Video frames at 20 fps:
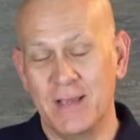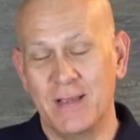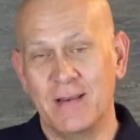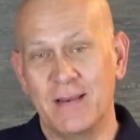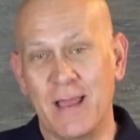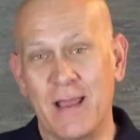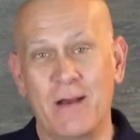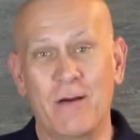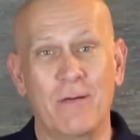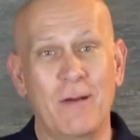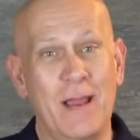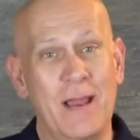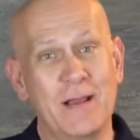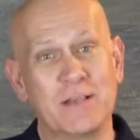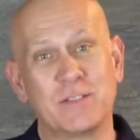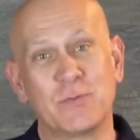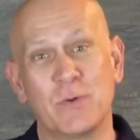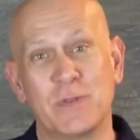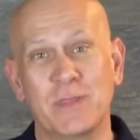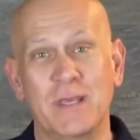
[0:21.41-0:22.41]
Now,
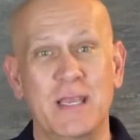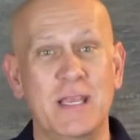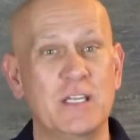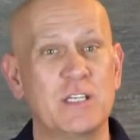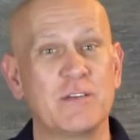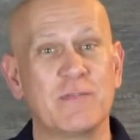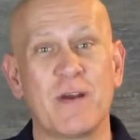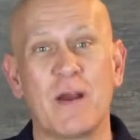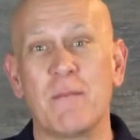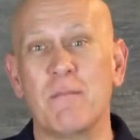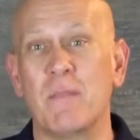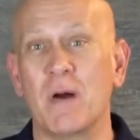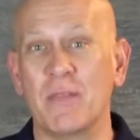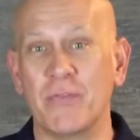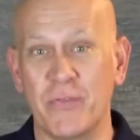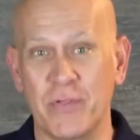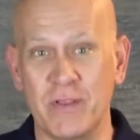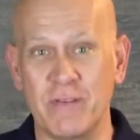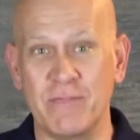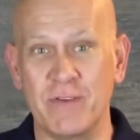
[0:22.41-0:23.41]
as with each of our
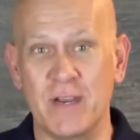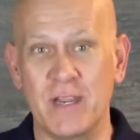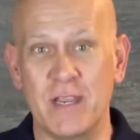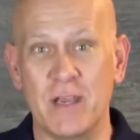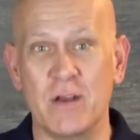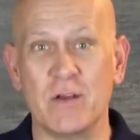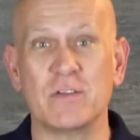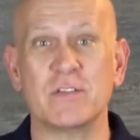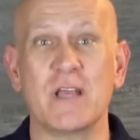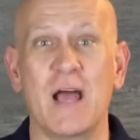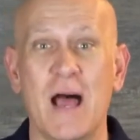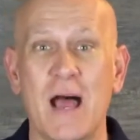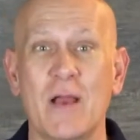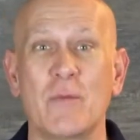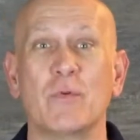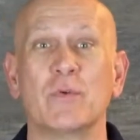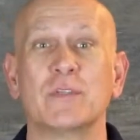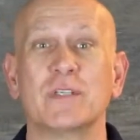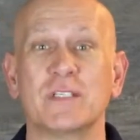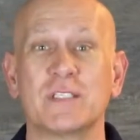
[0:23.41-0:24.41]
monthly videos, I
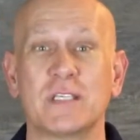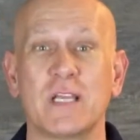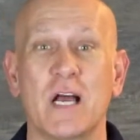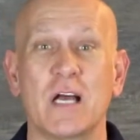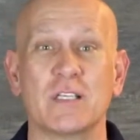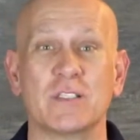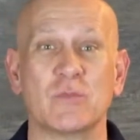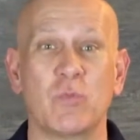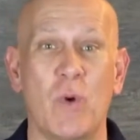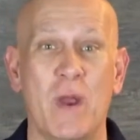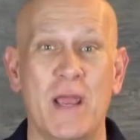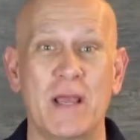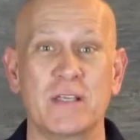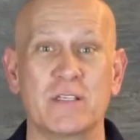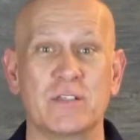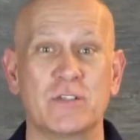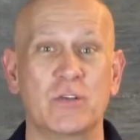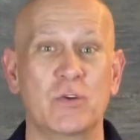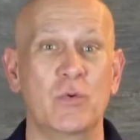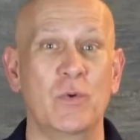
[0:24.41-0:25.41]
will discuss
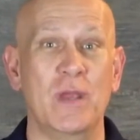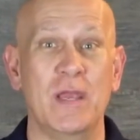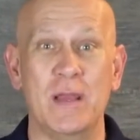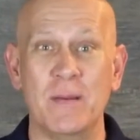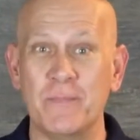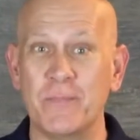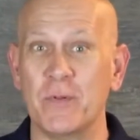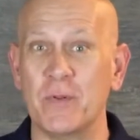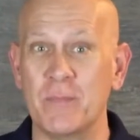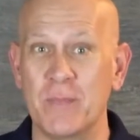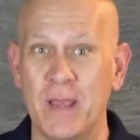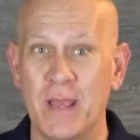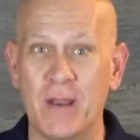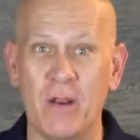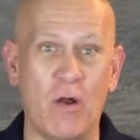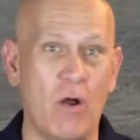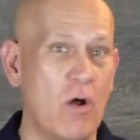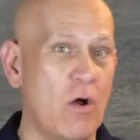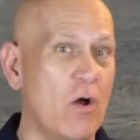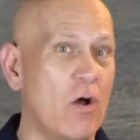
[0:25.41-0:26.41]
ways to implement
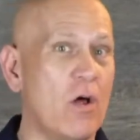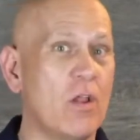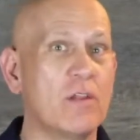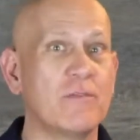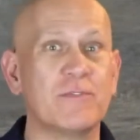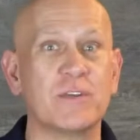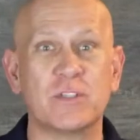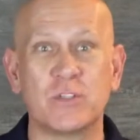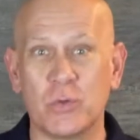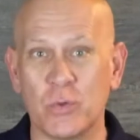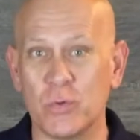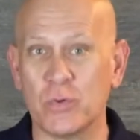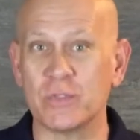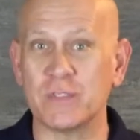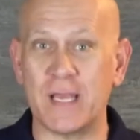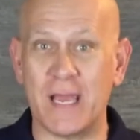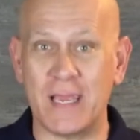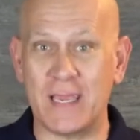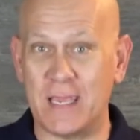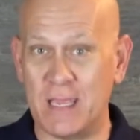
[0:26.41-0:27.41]
all of the tools
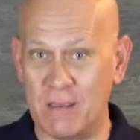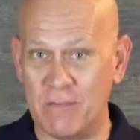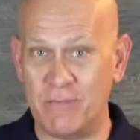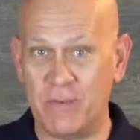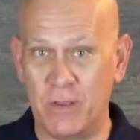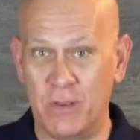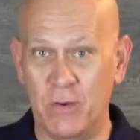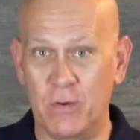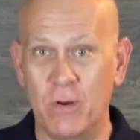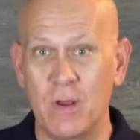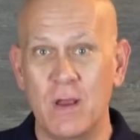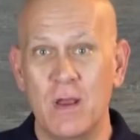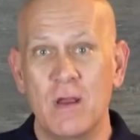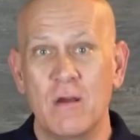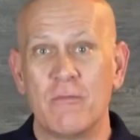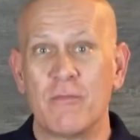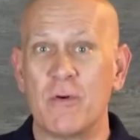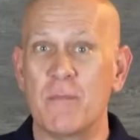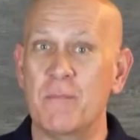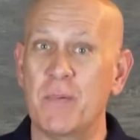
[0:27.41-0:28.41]
I give you
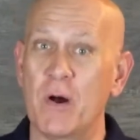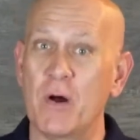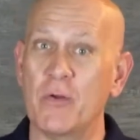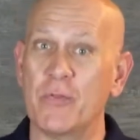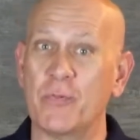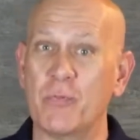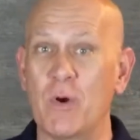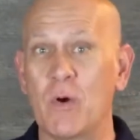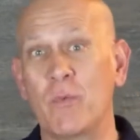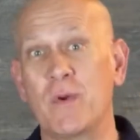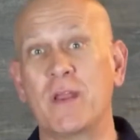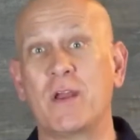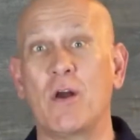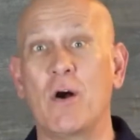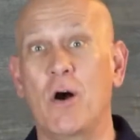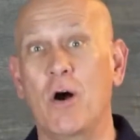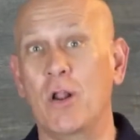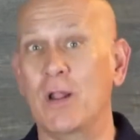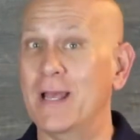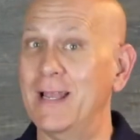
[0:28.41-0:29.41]
from both what we
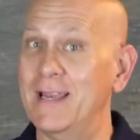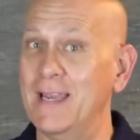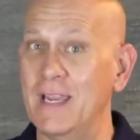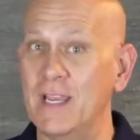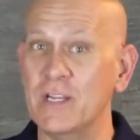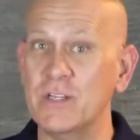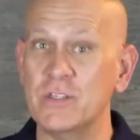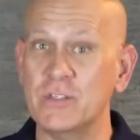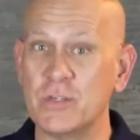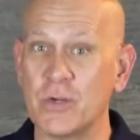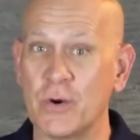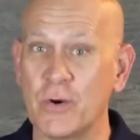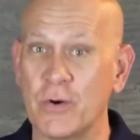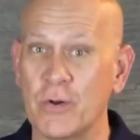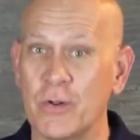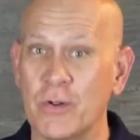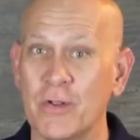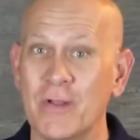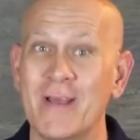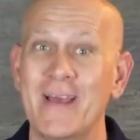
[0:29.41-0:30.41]
call an
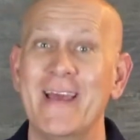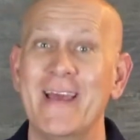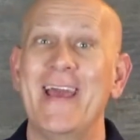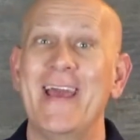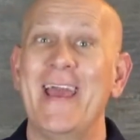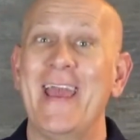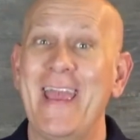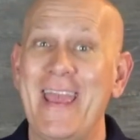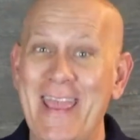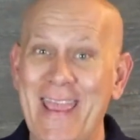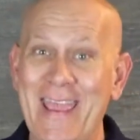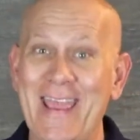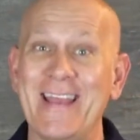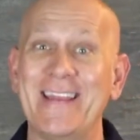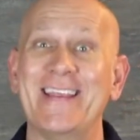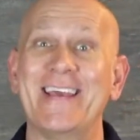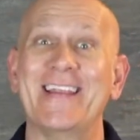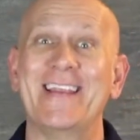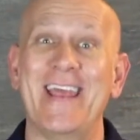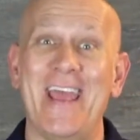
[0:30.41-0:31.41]
internal
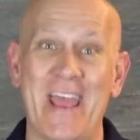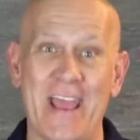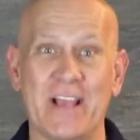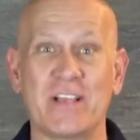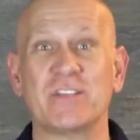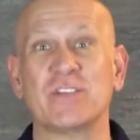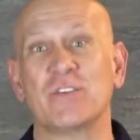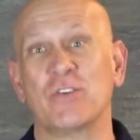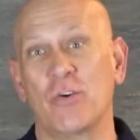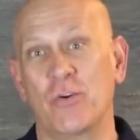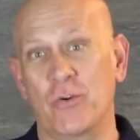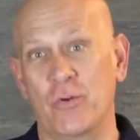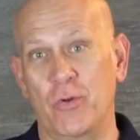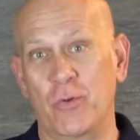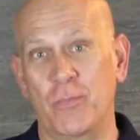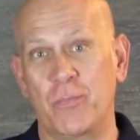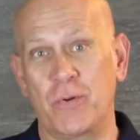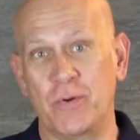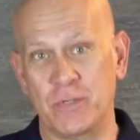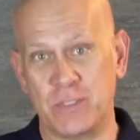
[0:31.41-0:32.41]
and an external
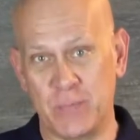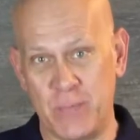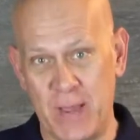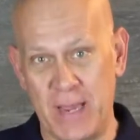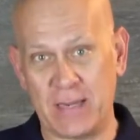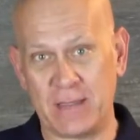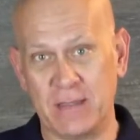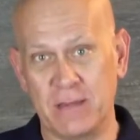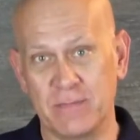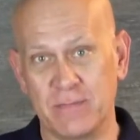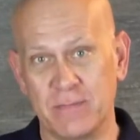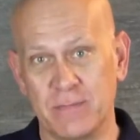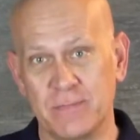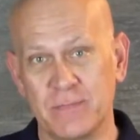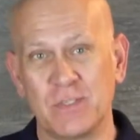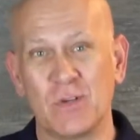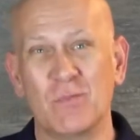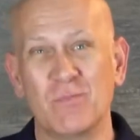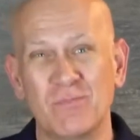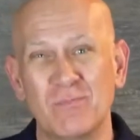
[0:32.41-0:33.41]
perspective.
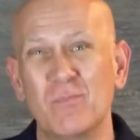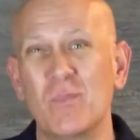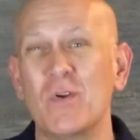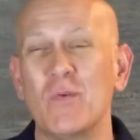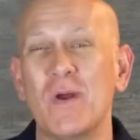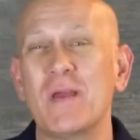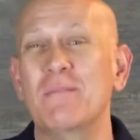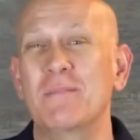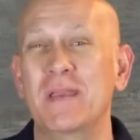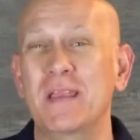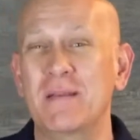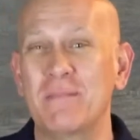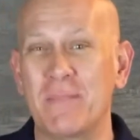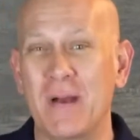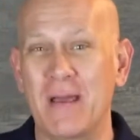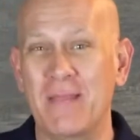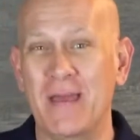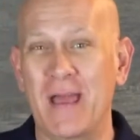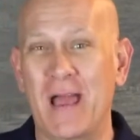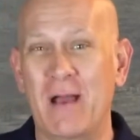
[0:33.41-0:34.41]
So what do I mean
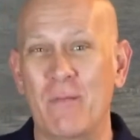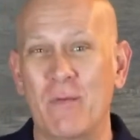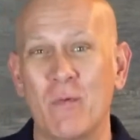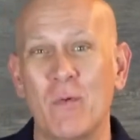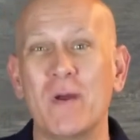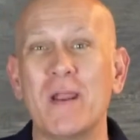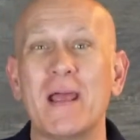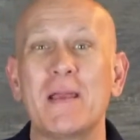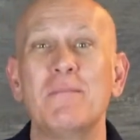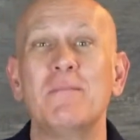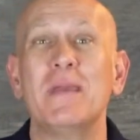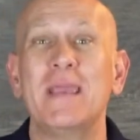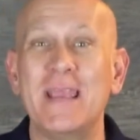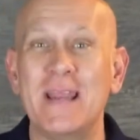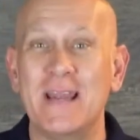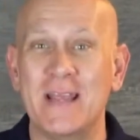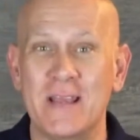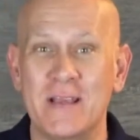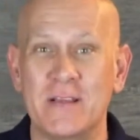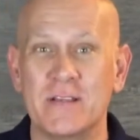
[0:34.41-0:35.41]
by that? Well, what I
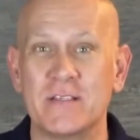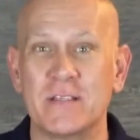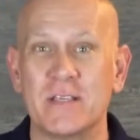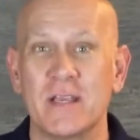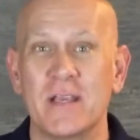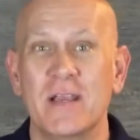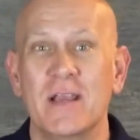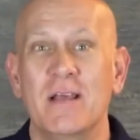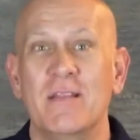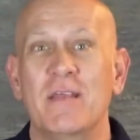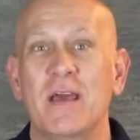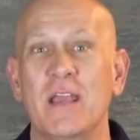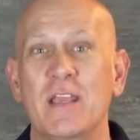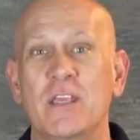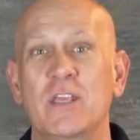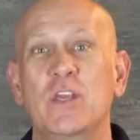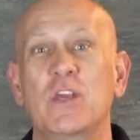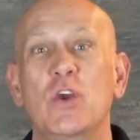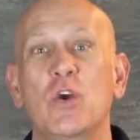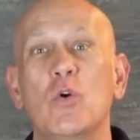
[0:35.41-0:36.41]
mean is that
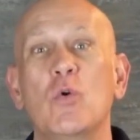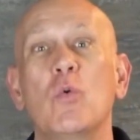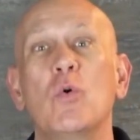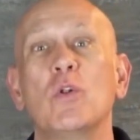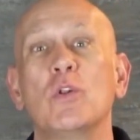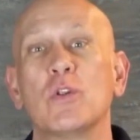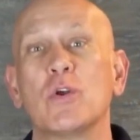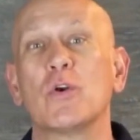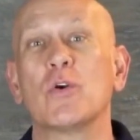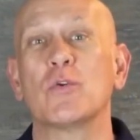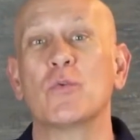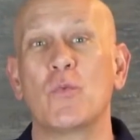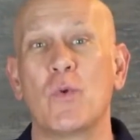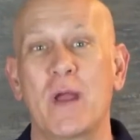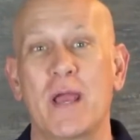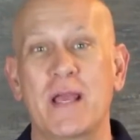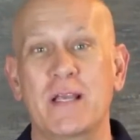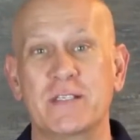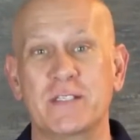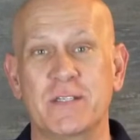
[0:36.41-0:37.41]
you will learn
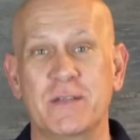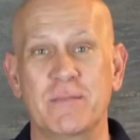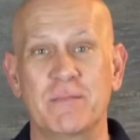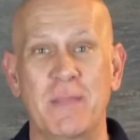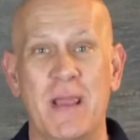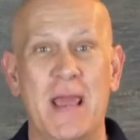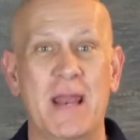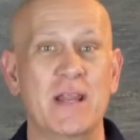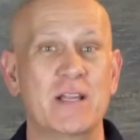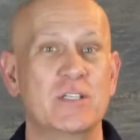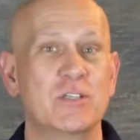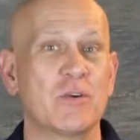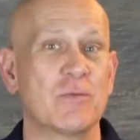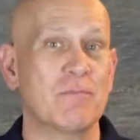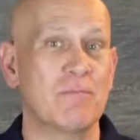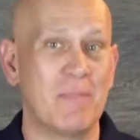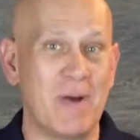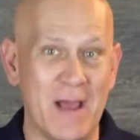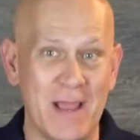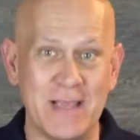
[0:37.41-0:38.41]
ways to manage your
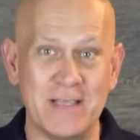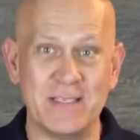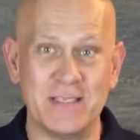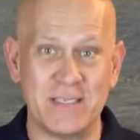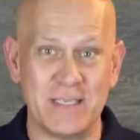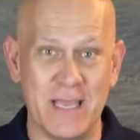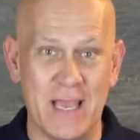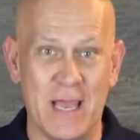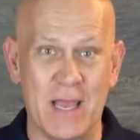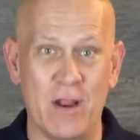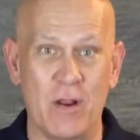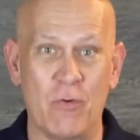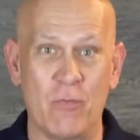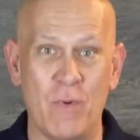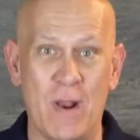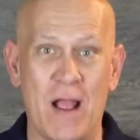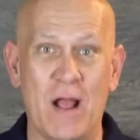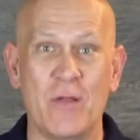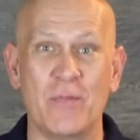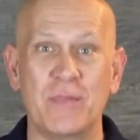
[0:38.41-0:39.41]
mindset
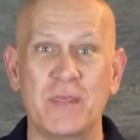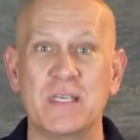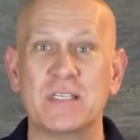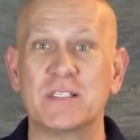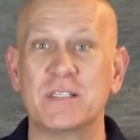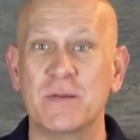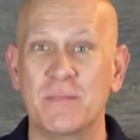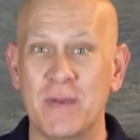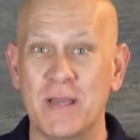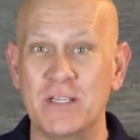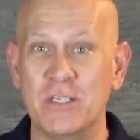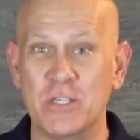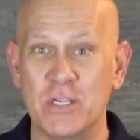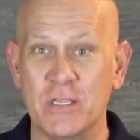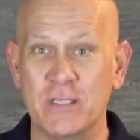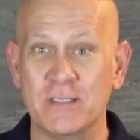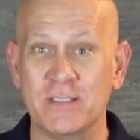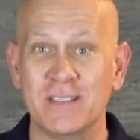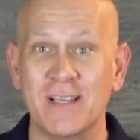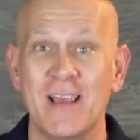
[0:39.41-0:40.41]
around these
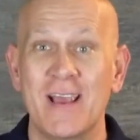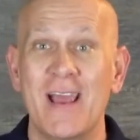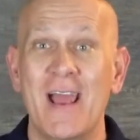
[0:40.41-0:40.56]
dimensions.